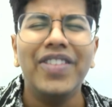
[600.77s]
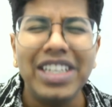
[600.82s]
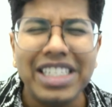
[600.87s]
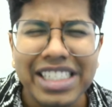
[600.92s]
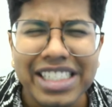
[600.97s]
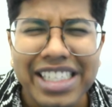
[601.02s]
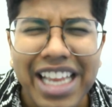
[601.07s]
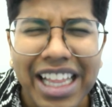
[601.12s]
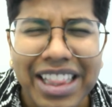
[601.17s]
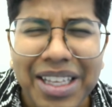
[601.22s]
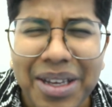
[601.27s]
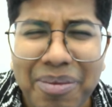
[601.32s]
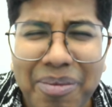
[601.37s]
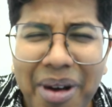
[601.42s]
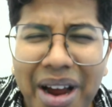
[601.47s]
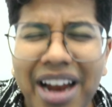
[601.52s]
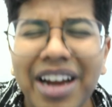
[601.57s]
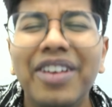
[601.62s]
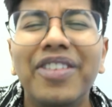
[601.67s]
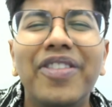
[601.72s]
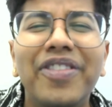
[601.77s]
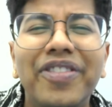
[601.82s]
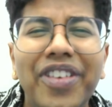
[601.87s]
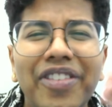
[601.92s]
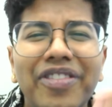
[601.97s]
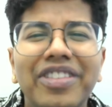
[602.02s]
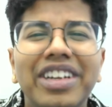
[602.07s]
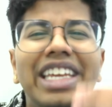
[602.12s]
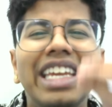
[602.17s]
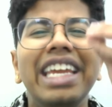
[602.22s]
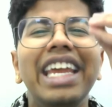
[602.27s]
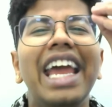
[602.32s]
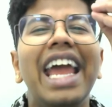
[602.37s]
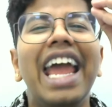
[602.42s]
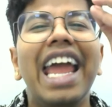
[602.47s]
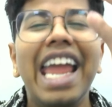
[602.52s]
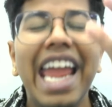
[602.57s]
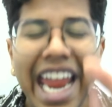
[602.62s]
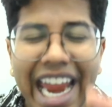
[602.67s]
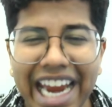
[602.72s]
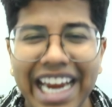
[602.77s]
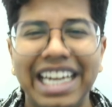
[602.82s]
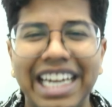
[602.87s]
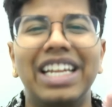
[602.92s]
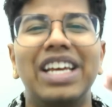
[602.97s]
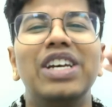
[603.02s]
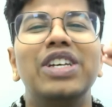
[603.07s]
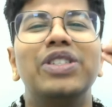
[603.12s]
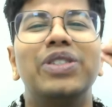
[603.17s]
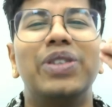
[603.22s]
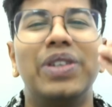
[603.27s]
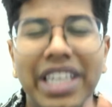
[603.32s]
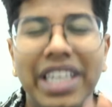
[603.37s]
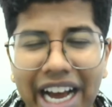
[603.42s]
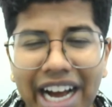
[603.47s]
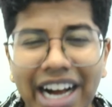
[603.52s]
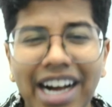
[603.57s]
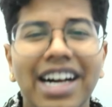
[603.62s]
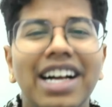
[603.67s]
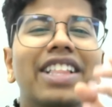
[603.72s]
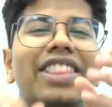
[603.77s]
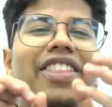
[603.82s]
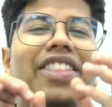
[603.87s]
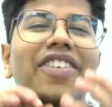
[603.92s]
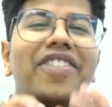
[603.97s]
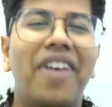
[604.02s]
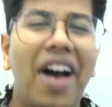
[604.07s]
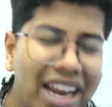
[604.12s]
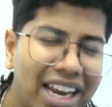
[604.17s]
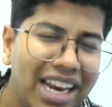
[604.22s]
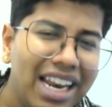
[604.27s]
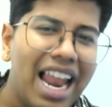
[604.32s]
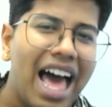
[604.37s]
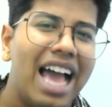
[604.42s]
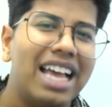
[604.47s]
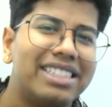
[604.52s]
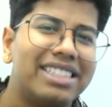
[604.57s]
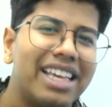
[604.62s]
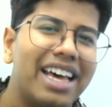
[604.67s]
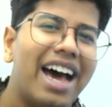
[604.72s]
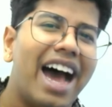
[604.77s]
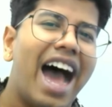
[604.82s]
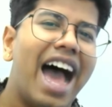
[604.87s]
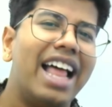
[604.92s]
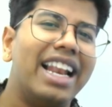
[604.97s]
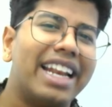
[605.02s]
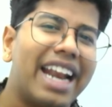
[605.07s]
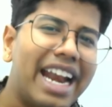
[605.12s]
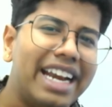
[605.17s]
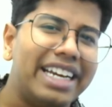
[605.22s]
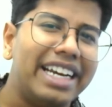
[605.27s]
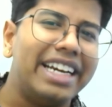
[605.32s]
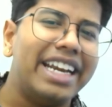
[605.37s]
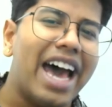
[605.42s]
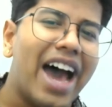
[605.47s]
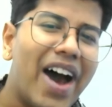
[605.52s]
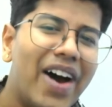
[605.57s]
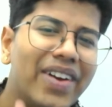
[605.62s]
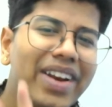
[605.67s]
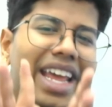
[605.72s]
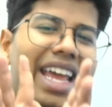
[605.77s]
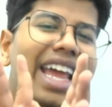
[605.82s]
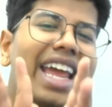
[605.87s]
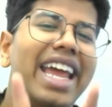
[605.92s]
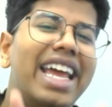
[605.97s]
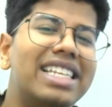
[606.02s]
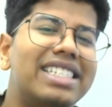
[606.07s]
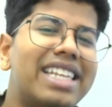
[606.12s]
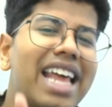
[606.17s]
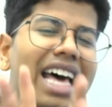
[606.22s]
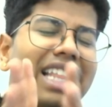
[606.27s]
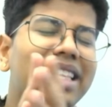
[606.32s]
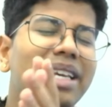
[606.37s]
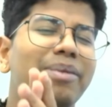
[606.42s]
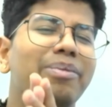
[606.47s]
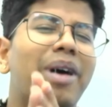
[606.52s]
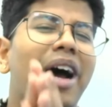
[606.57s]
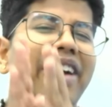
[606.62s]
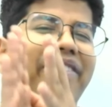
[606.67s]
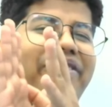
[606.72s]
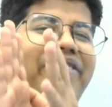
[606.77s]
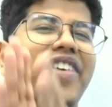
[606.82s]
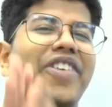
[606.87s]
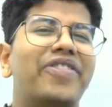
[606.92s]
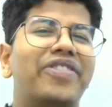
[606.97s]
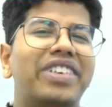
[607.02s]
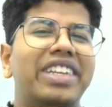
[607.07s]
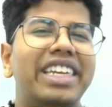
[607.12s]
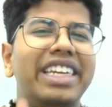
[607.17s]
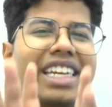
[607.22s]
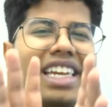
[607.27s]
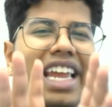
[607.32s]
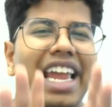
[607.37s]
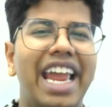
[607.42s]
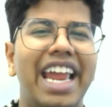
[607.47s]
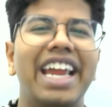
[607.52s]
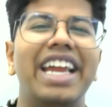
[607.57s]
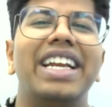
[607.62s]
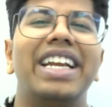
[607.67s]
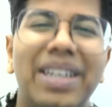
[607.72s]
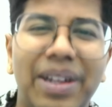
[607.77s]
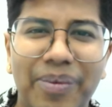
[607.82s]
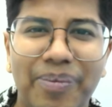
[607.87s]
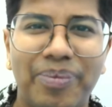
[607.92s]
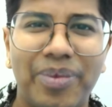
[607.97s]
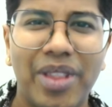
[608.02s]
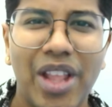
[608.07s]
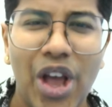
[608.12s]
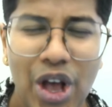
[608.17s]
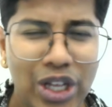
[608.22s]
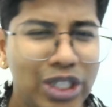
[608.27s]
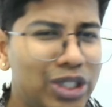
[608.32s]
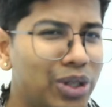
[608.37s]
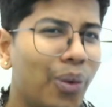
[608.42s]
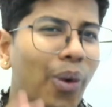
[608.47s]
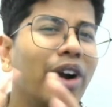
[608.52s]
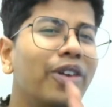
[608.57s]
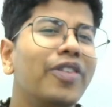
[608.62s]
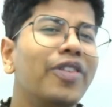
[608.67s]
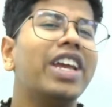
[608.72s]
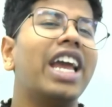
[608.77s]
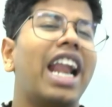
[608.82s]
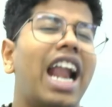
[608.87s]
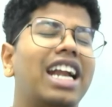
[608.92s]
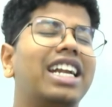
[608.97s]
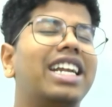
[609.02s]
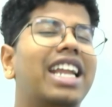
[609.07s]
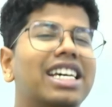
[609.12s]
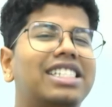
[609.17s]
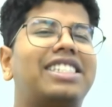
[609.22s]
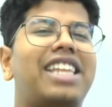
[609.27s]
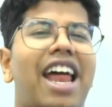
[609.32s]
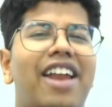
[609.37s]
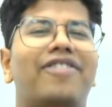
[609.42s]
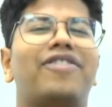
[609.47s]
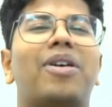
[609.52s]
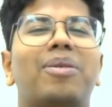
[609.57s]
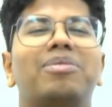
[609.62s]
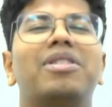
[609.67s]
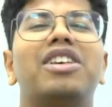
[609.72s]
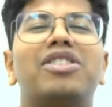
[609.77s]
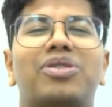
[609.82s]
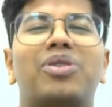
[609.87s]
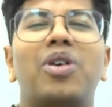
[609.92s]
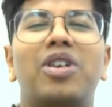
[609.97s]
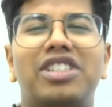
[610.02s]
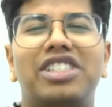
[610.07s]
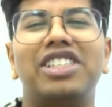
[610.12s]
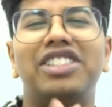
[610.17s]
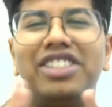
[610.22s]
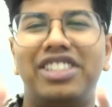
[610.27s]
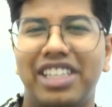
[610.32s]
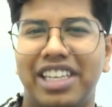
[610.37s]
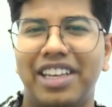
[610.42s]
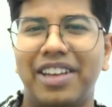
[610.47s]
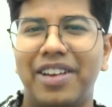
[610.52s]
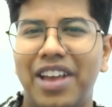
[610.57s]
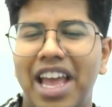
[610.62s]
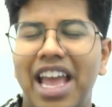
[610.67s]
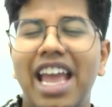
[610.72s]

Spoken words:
which is nothing but 58. So here, the final answer, I'll write it down, is nothing but 58. So what we can understand from this question, see,